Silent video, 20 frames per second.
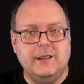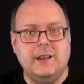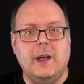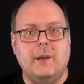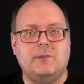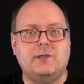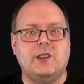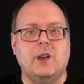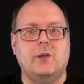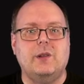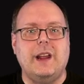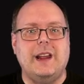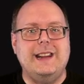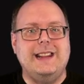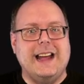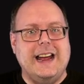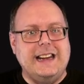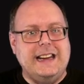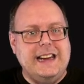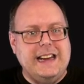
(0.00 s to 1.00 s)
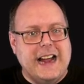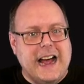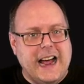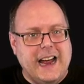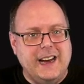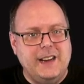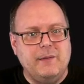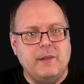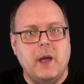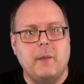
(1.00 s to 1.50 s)
episode
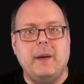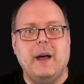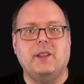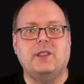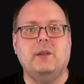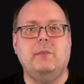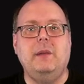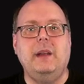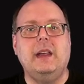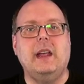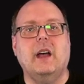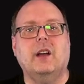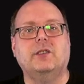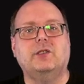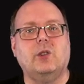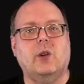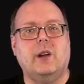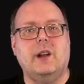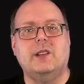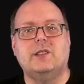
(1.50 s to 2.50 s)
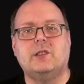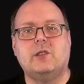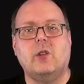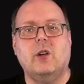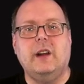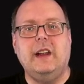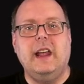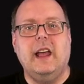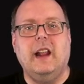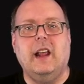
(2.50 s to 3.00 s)
99, about the Miguel Torres
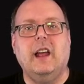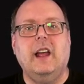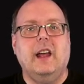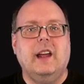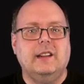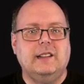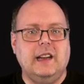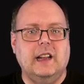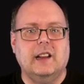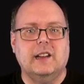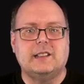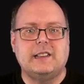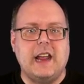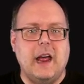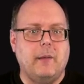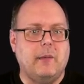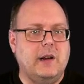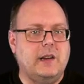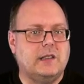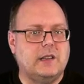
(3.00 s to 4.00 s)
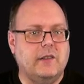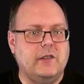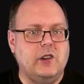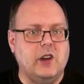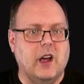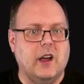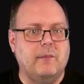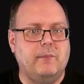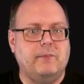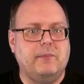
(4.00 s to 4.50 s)
Cordillera de las Cabernet
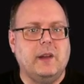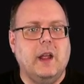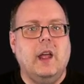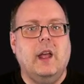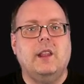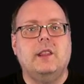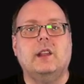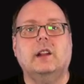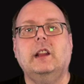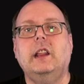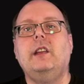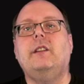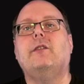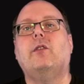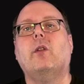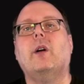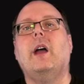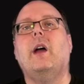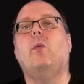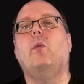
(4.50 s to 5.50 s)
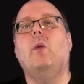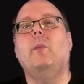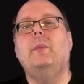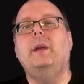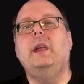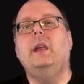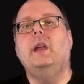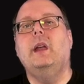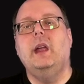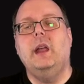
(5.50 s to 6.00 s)
Sauvignon. The link for it will
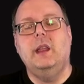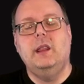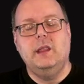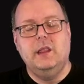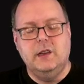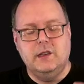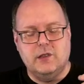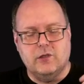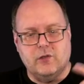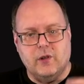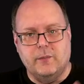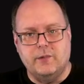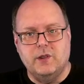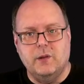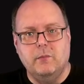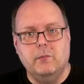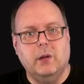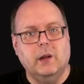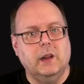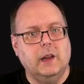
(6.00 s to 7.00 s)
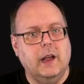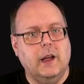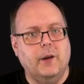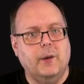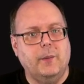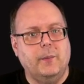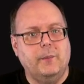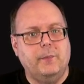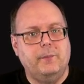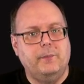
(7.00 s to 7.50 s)
be in the description
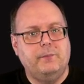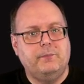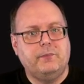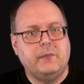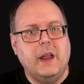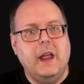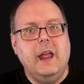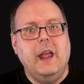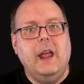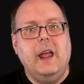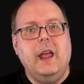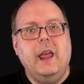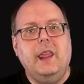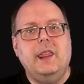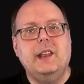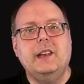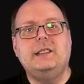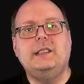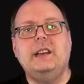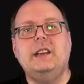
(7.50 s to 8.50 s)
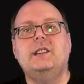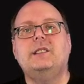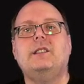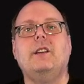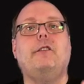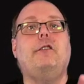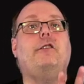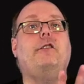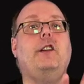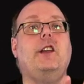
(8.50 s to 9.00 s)
below. This is
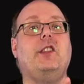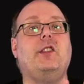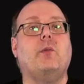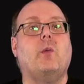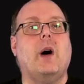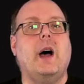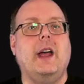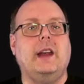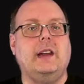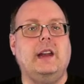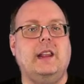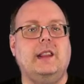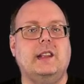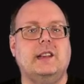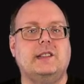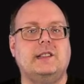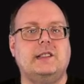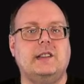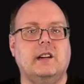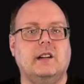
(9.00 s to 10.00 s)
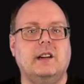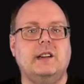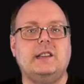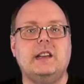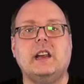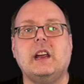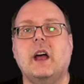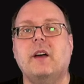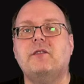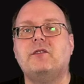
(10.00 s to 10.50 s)
the fifth wine in this series.
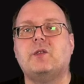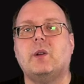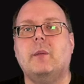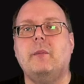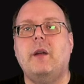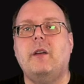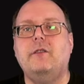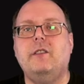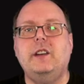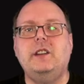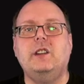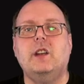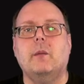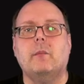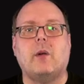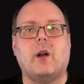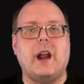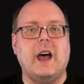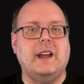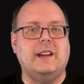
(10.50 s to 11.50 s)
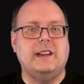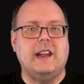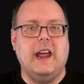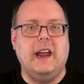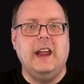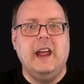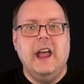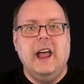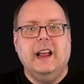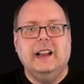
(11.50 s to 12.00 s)
It comes from Viña
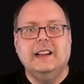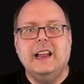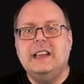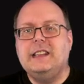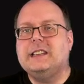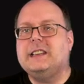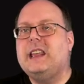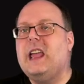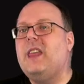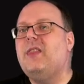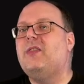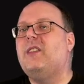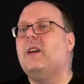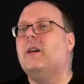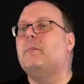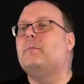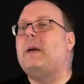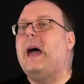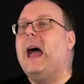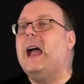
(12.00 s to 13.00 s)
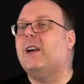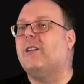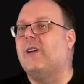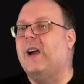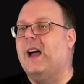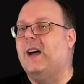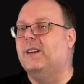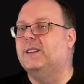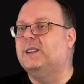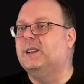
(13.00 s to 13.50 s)
Morande. Let's get their
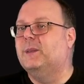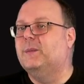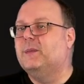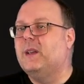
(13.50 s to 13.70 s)
background.